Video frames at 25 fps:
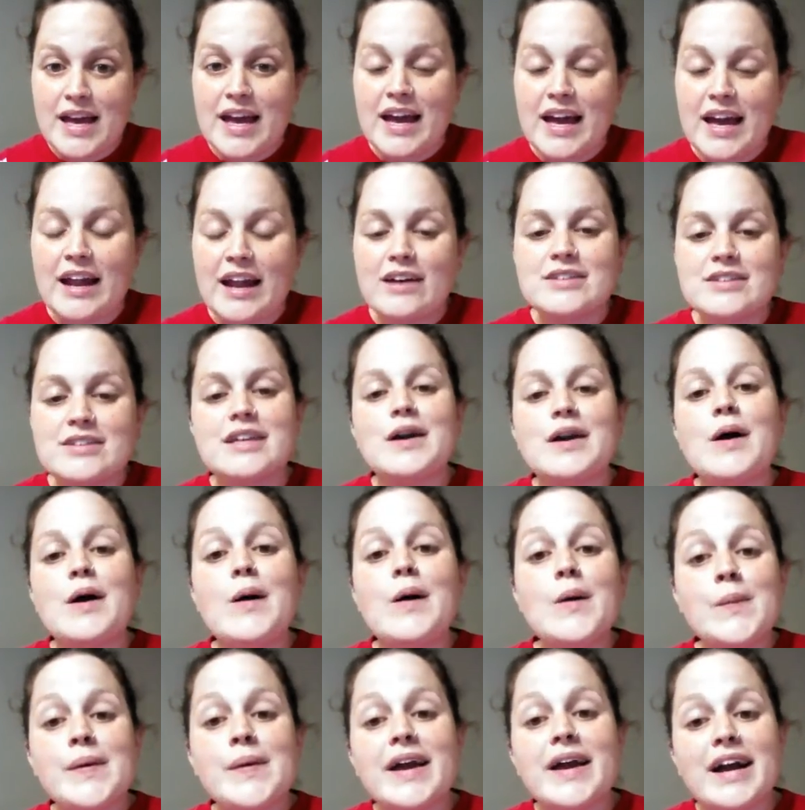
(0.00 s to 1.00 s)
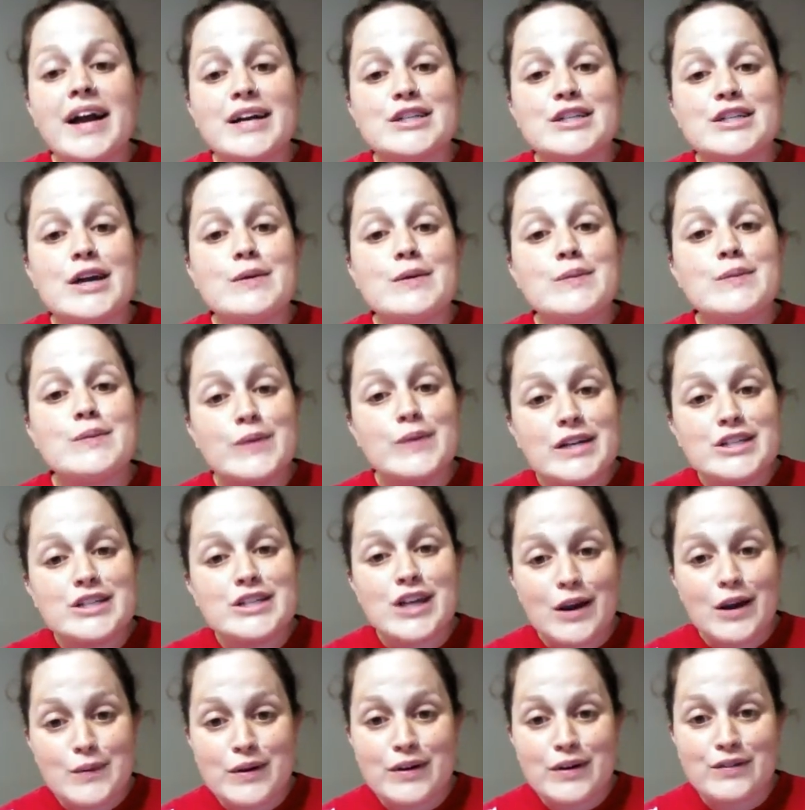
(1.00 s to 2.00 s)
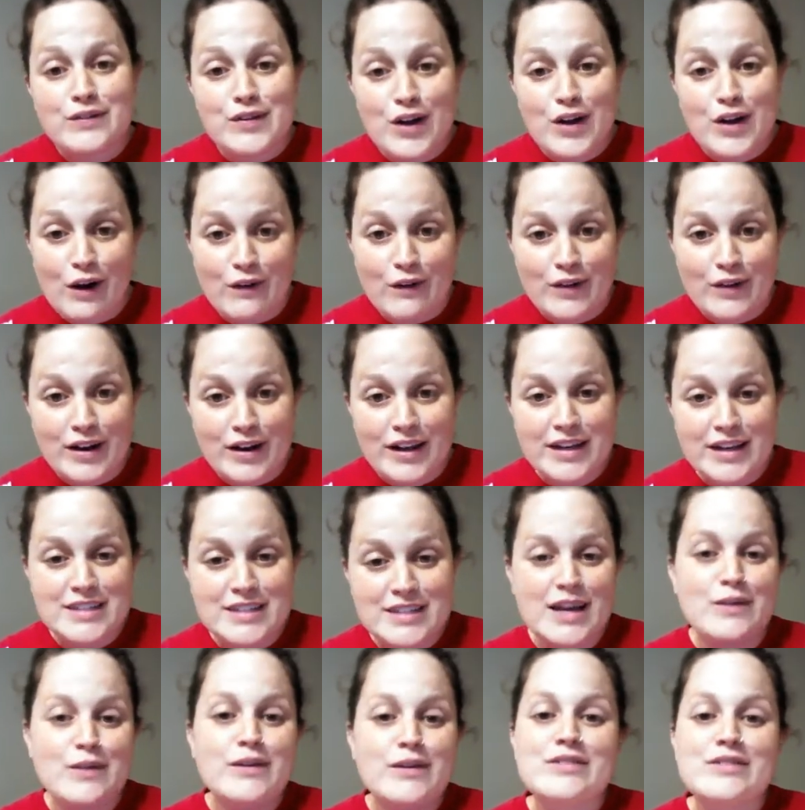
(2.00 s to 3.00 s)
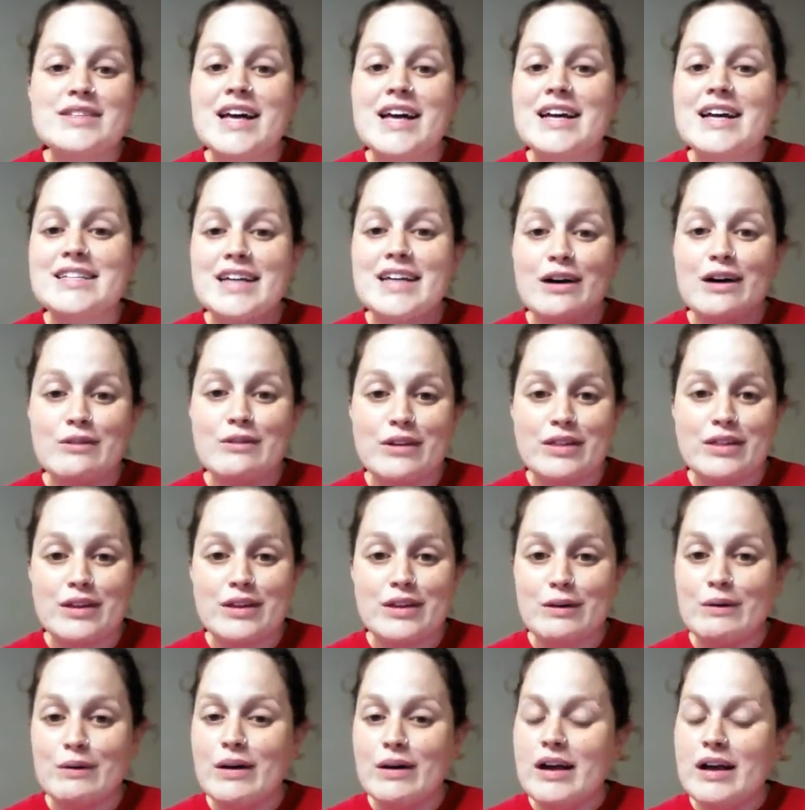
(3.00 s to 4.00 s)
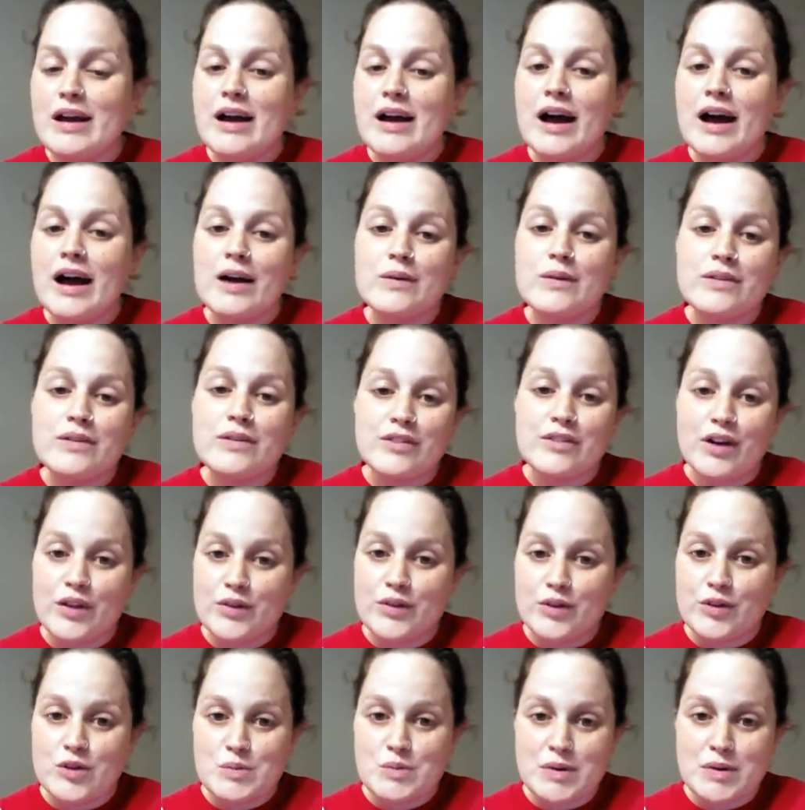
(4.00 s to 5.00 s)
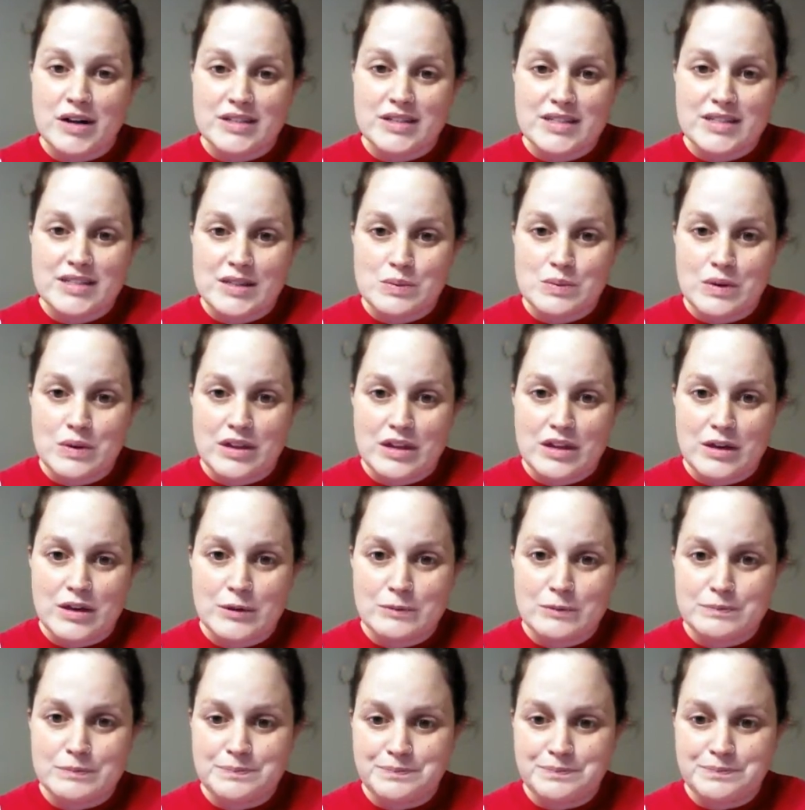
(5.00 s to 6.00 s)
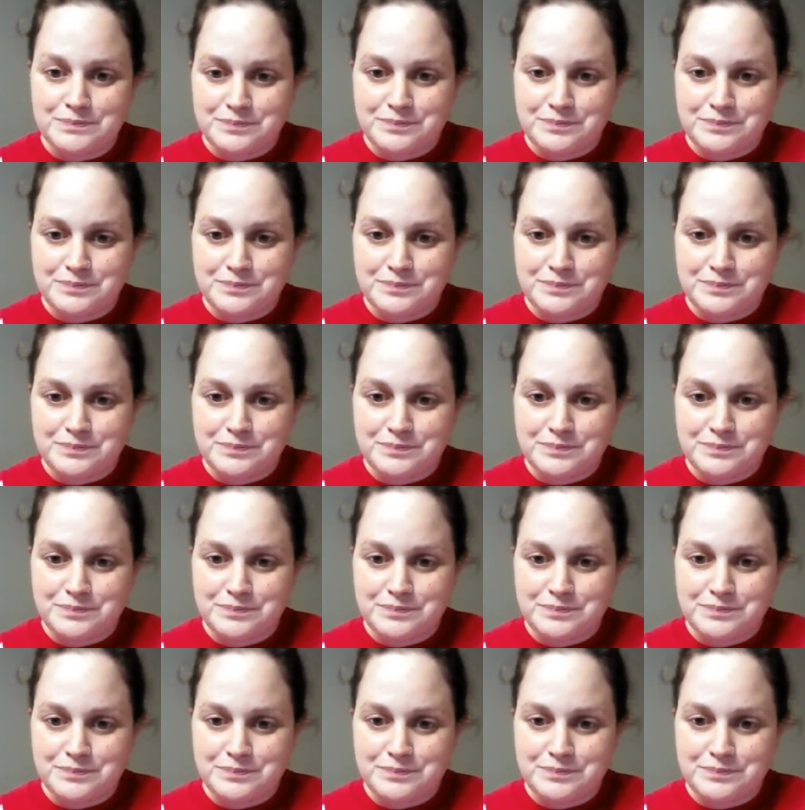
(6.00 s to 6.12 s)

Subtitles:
And I was like, oh my gosh, I wish I would have known, because I would have sat down with you. I would have gone through the process with you.